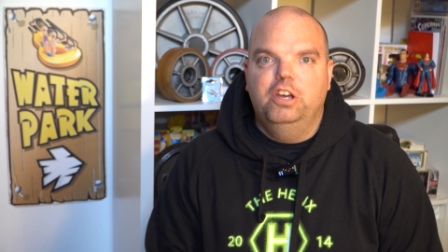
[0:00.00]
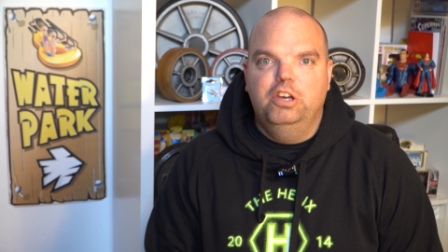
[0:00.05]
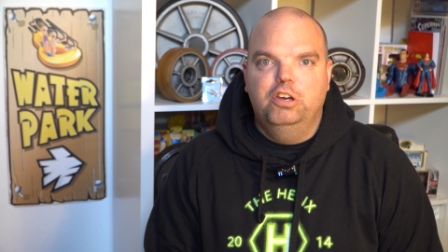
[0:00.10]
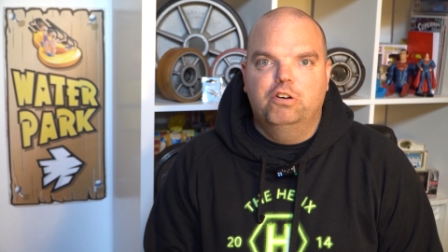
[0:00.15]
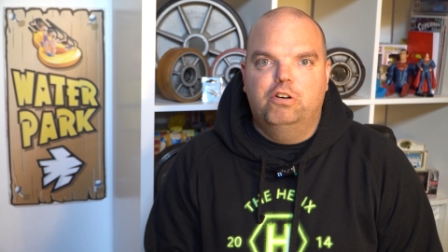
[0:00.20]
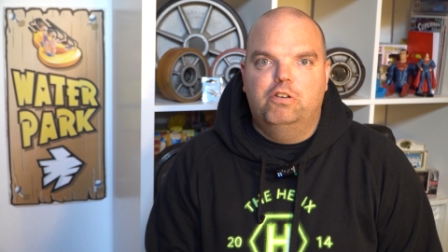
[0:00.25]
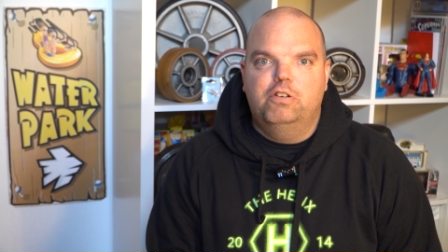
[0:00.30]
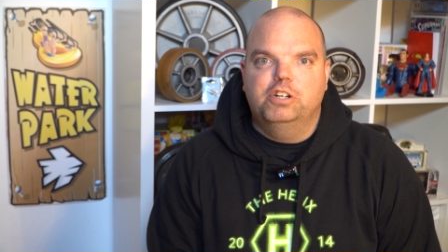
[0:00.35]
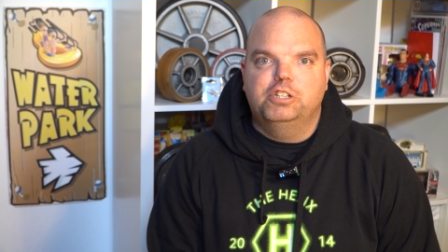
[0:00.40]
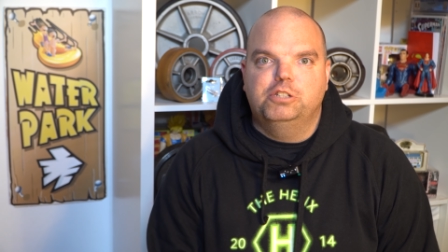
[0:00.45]

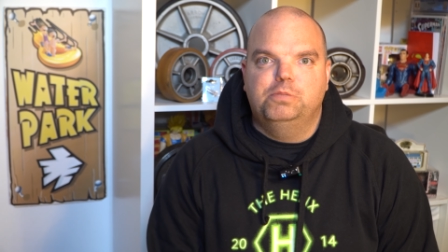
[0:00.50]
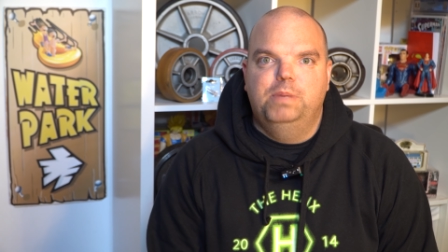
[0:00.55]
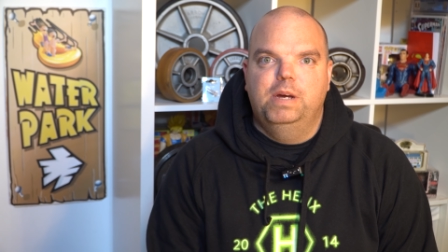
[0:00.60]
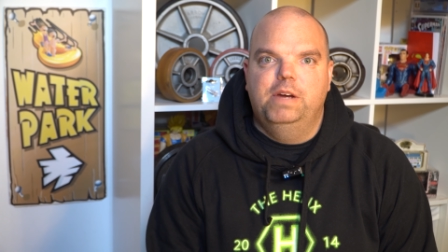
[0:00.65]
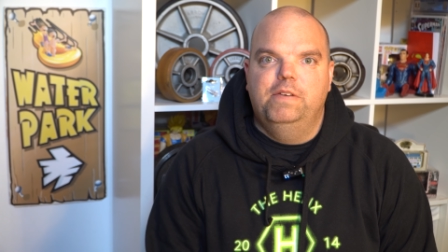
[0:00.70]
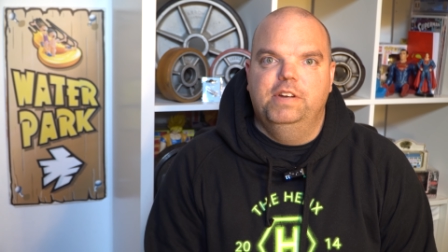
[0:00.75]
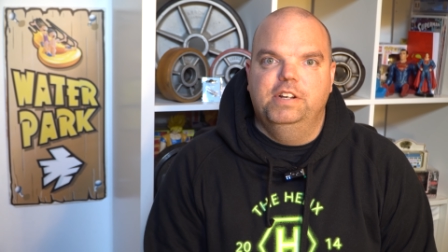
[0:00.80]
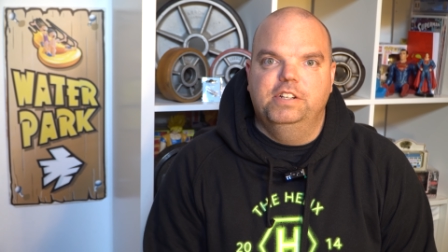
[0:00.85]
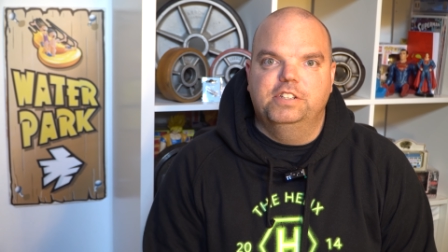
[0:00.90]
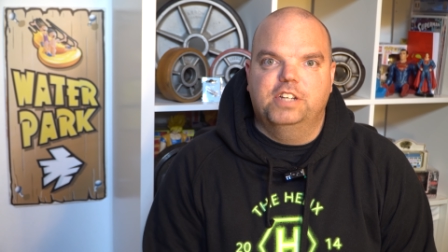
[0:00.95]
Your
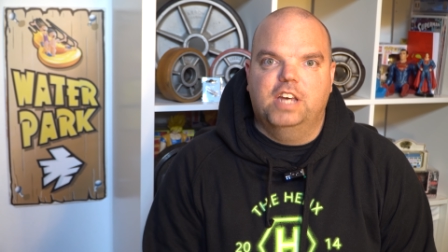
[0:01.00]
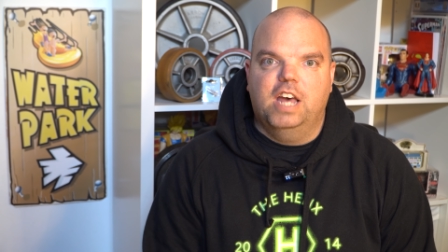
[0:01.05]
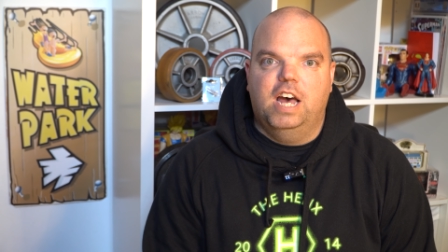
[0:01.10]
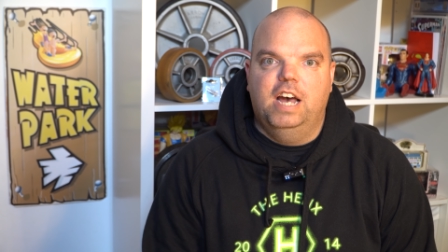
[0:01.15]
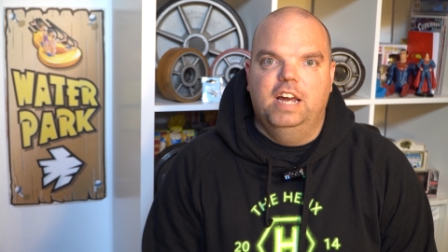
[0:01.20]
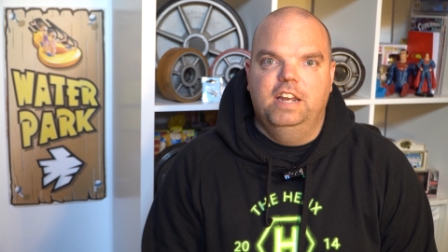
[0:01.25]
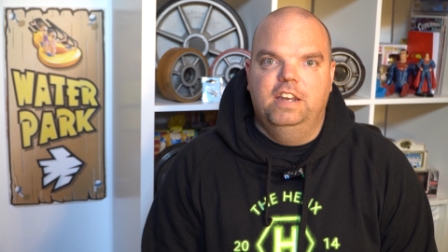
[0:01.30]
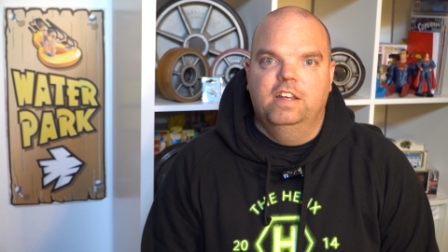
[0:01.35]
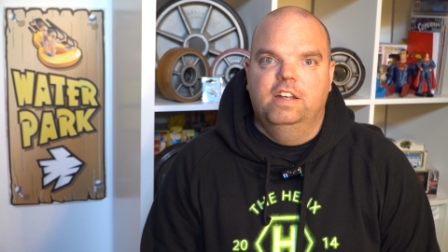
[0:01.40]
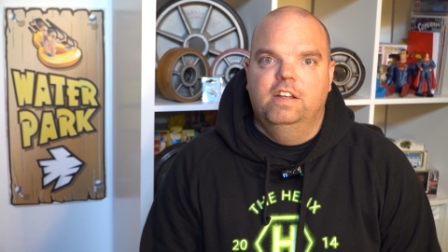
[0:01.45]
Experience
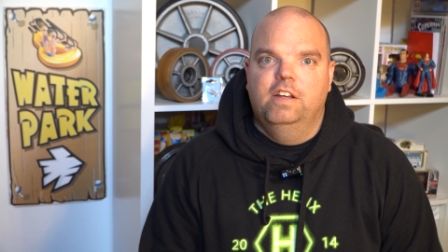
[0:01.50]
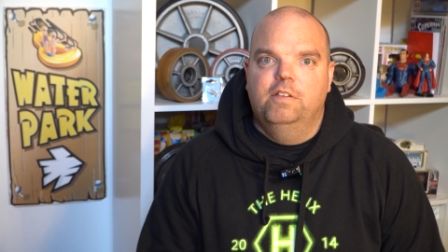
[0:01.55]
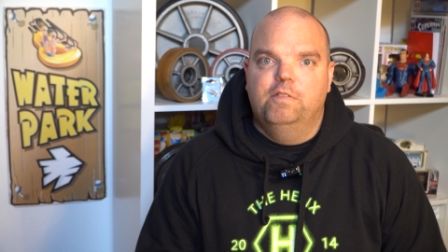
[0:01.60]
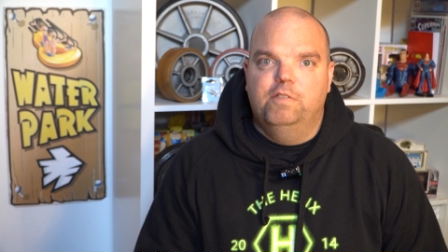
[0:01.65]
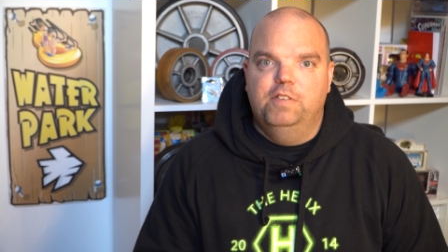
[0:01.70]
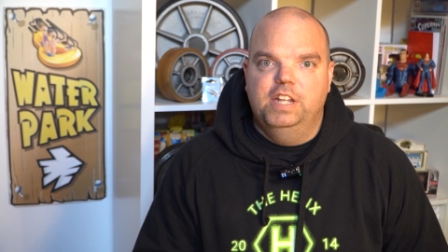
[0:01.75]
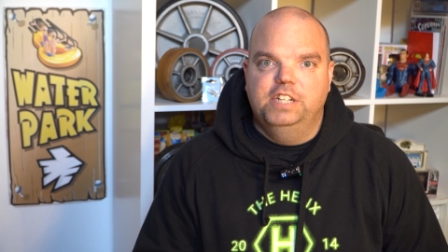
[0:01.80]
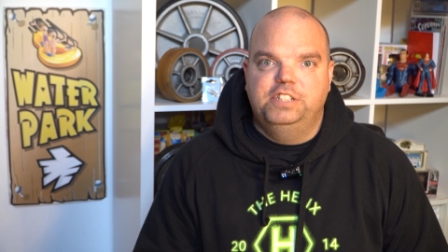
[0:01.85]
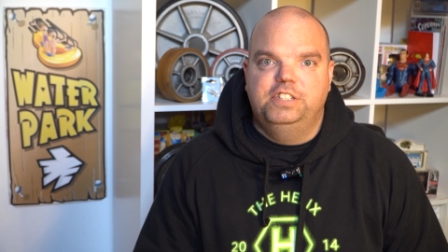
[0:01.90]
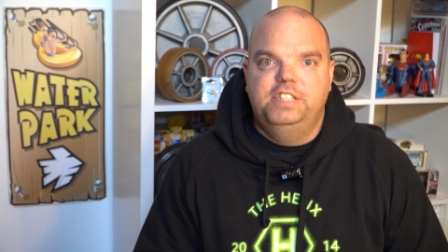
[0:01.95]
Guide
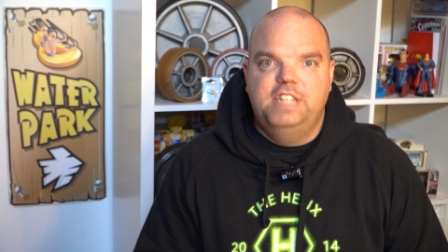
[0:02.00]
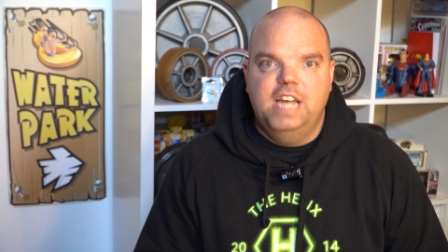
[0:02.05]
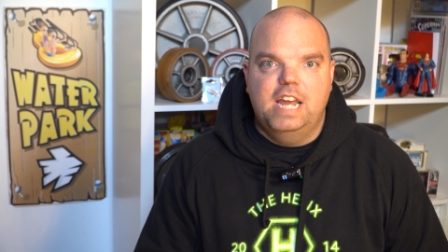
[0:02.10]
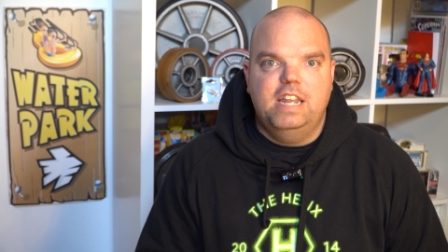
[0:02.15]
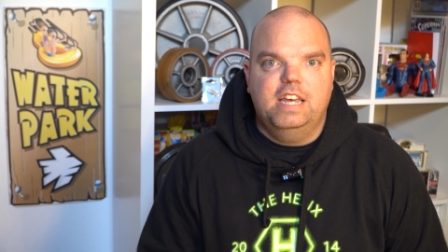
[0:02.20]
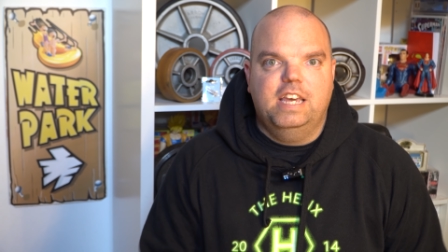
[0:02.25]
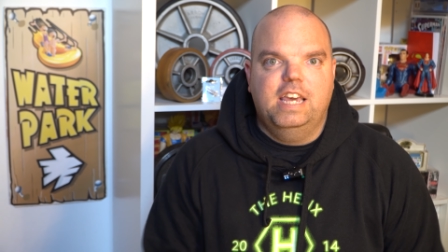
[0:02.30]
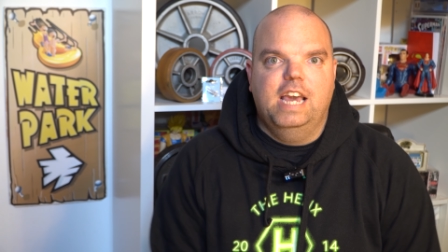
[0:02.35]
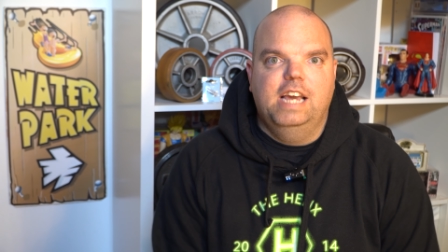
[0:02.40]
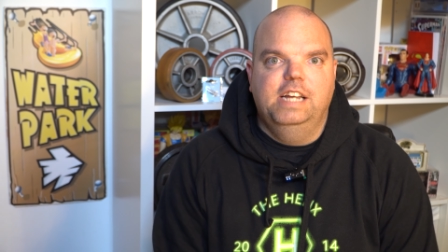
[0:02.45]
for this
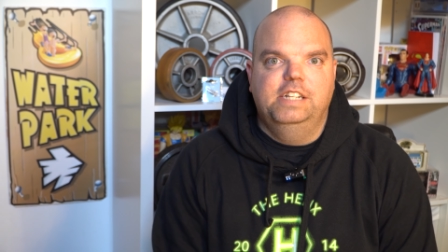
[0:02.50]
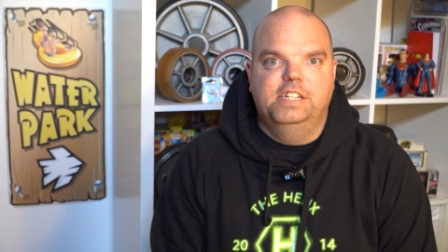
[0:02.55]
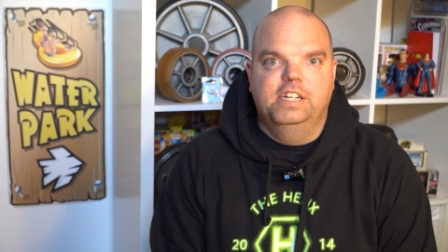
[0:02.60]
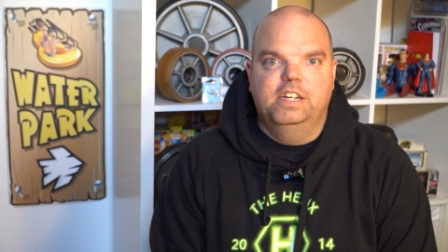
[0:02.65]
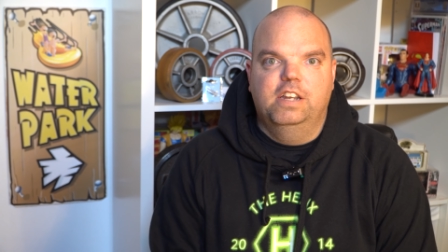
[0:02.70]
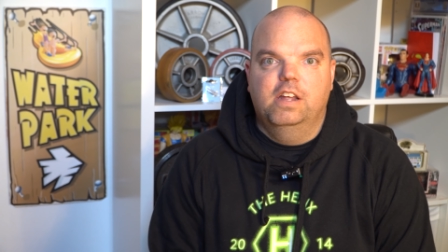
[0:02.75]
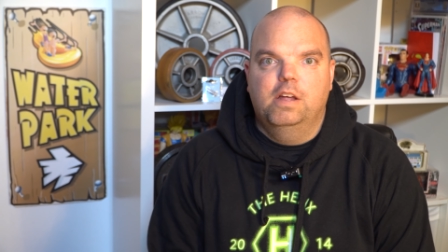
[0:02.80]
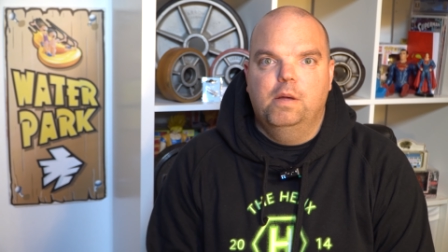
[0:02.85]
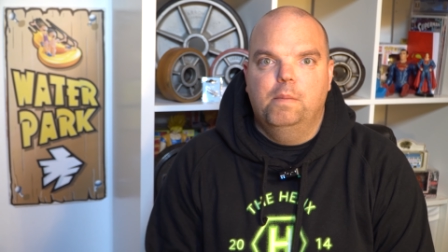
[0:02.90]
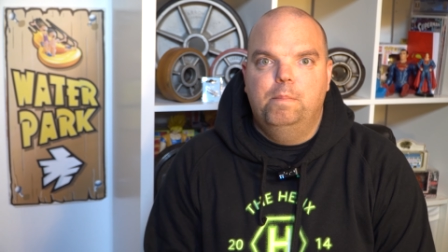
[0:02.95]
dedicated